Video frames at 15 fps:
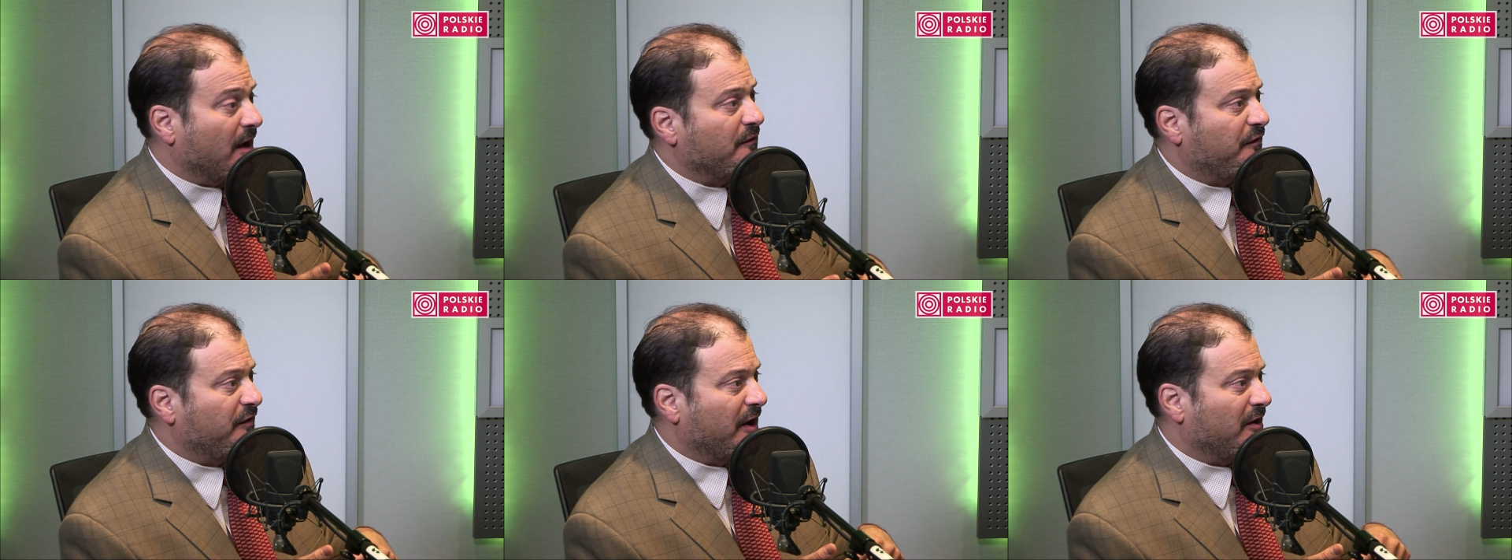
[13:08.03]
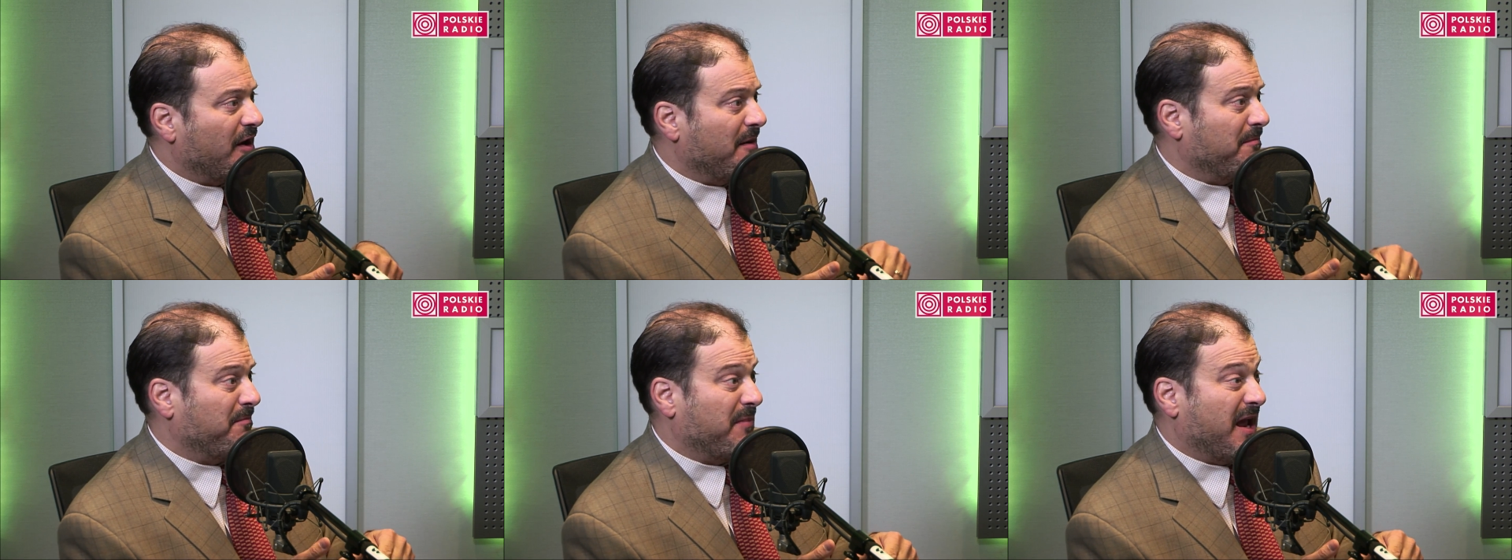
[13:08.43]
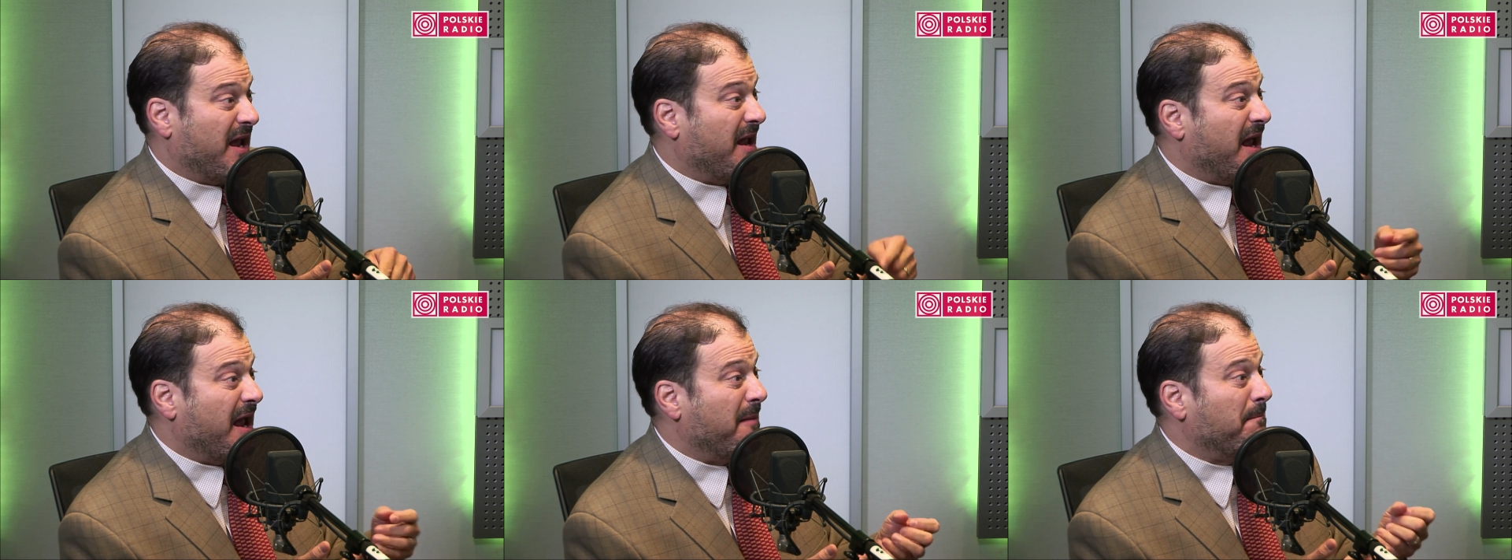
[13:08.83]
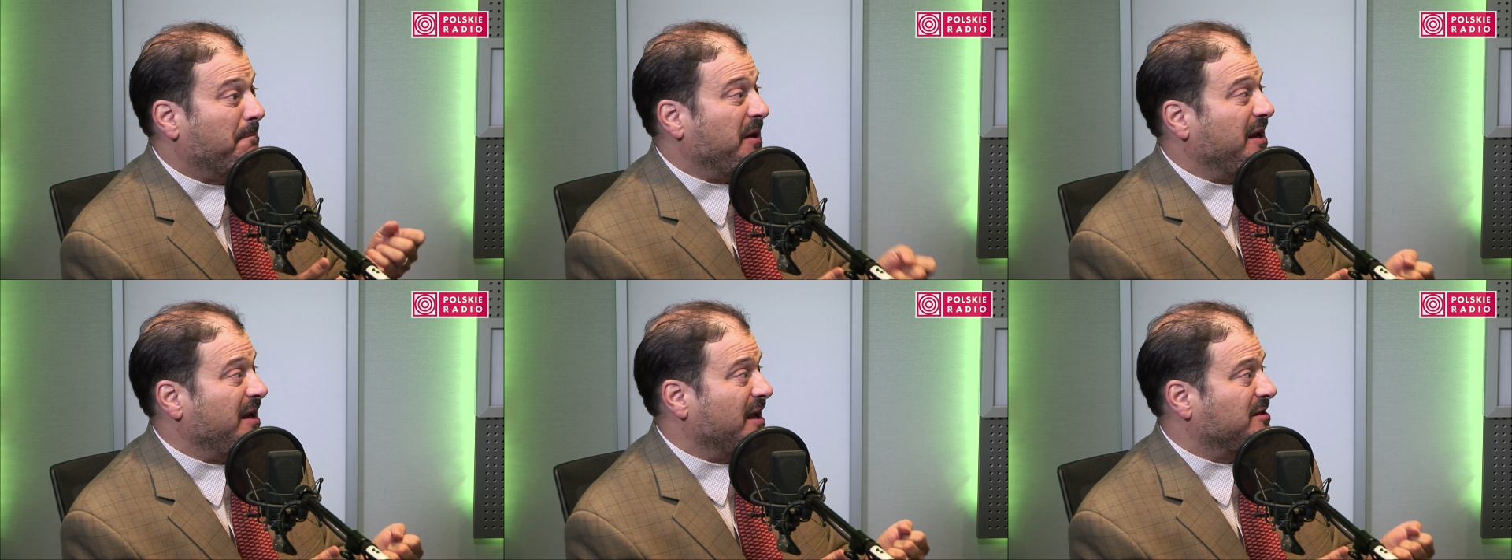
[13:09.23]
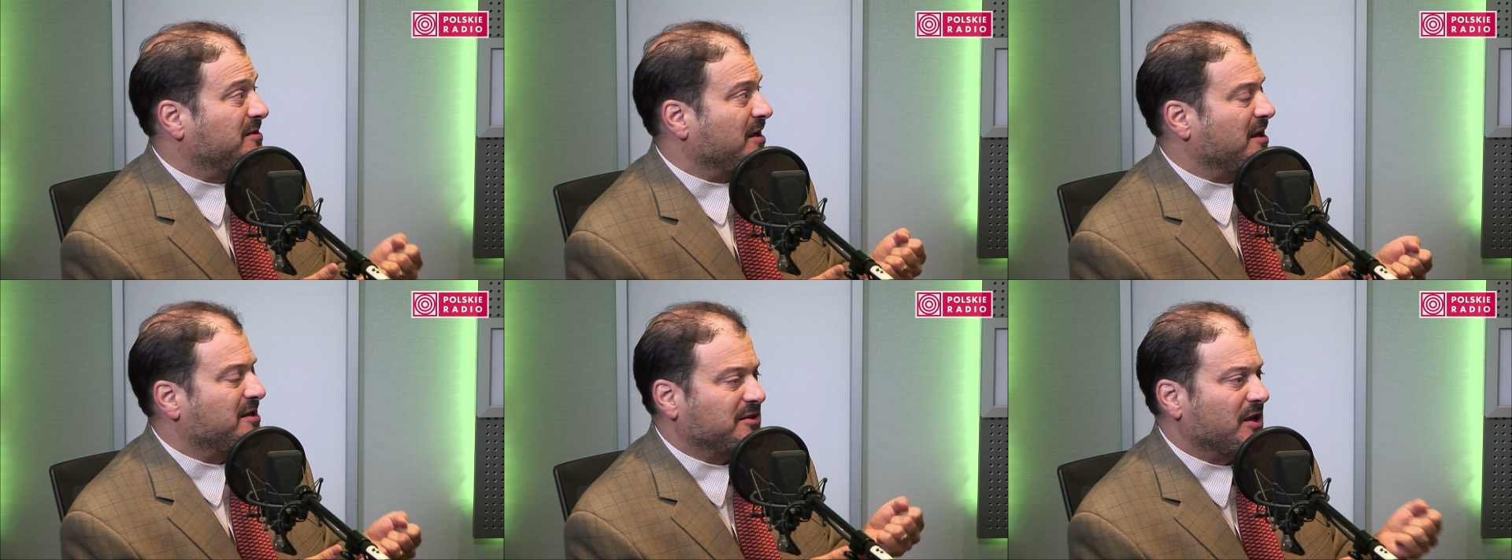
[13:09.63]
unfair, and B,
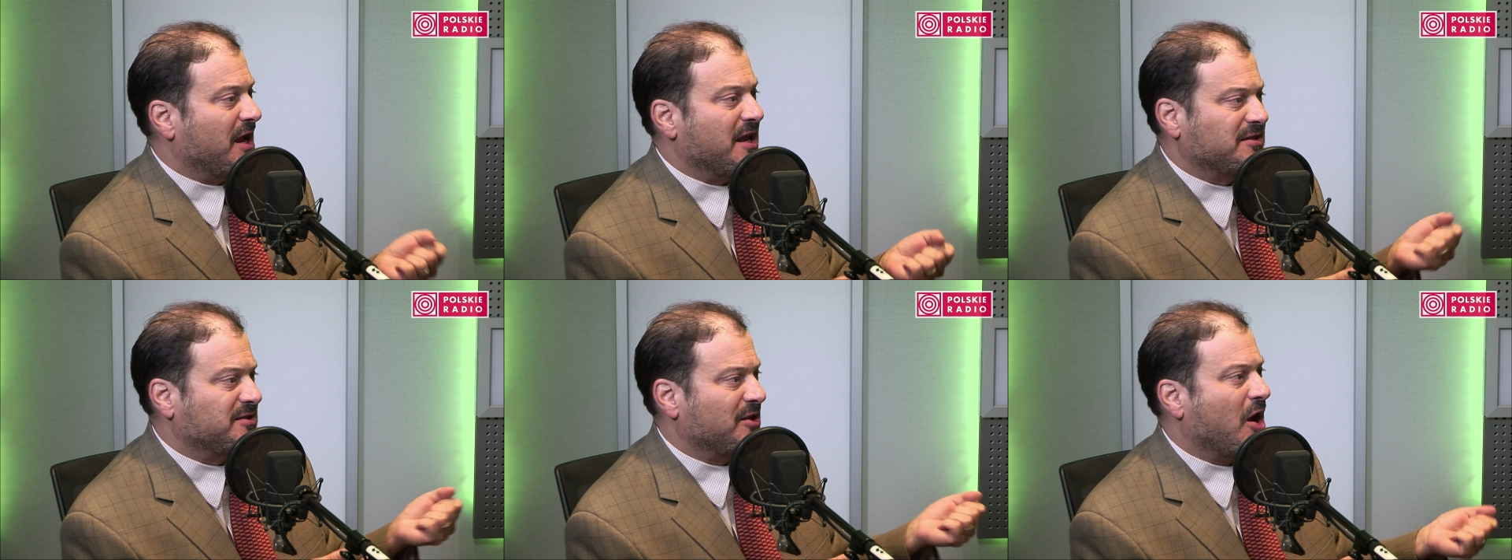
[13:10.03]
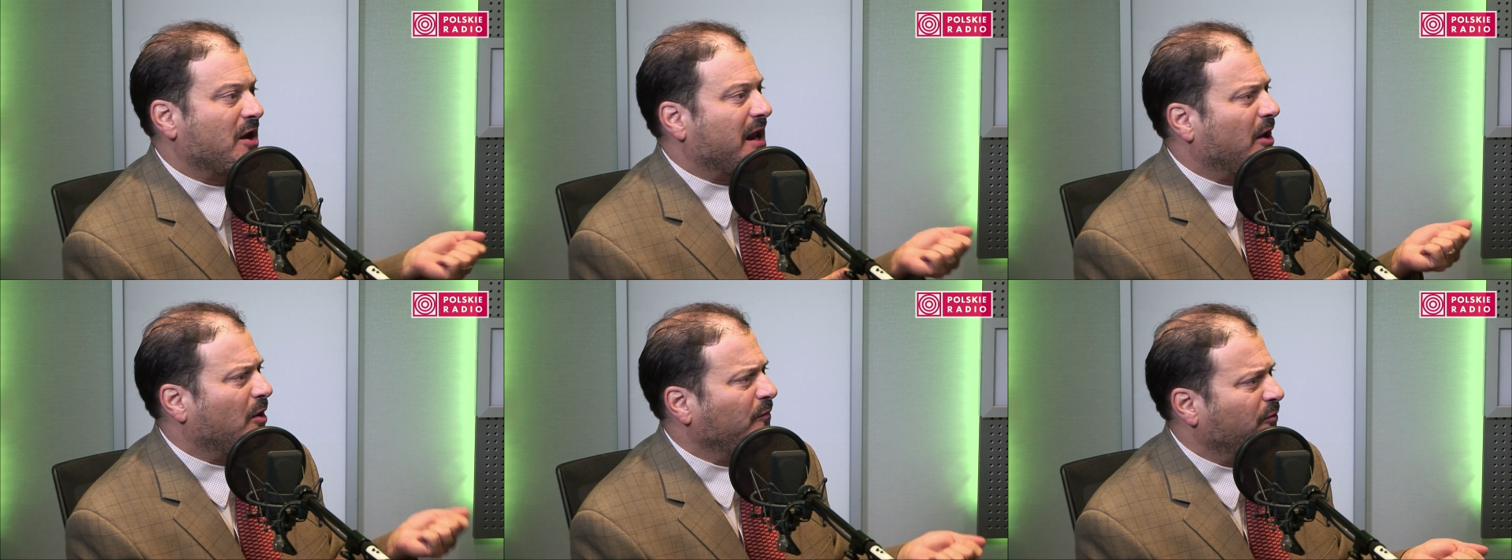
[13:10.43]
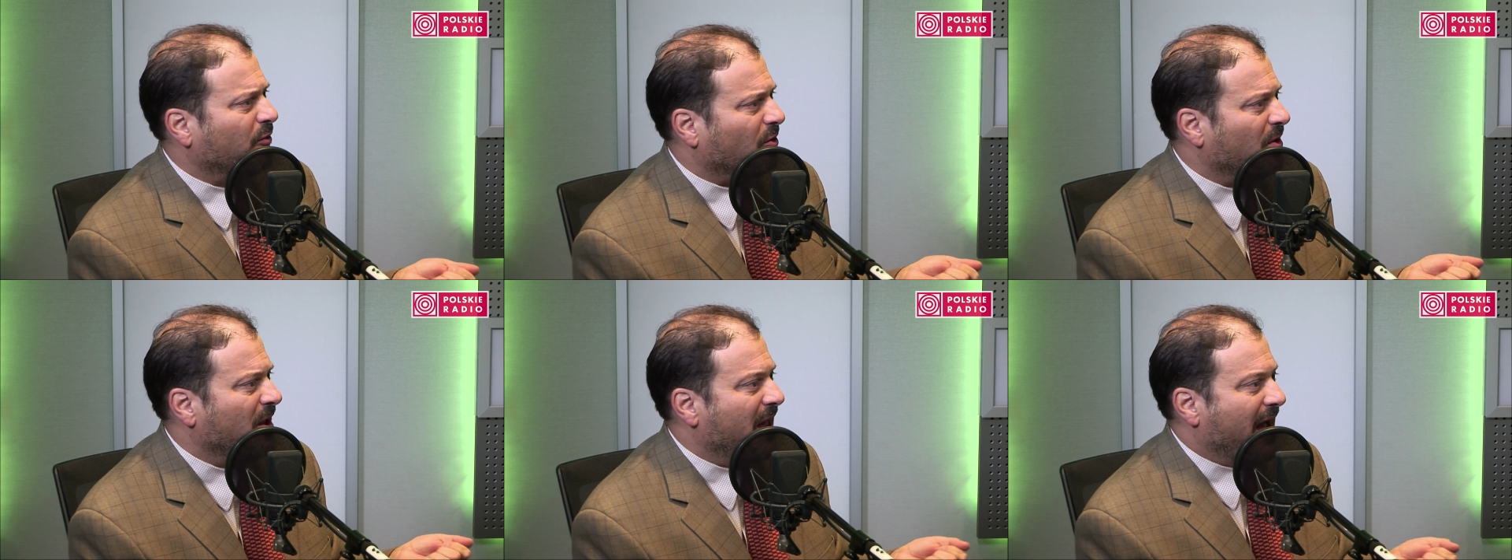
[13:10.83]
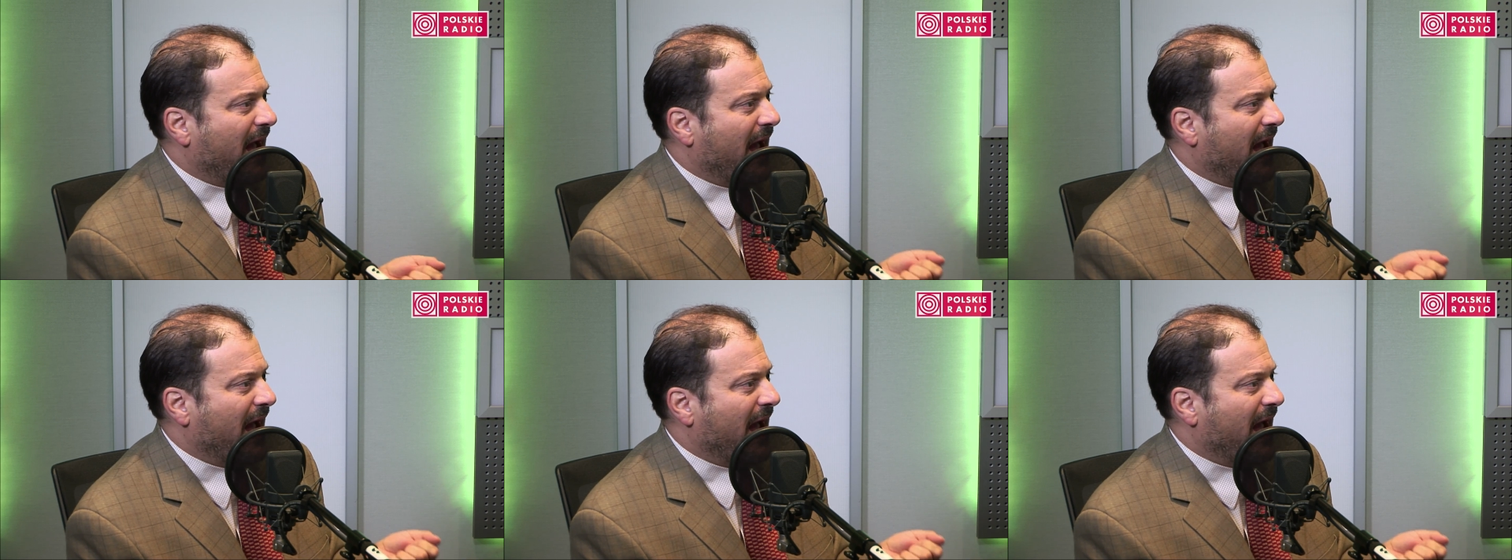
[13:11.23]
it's not helpful.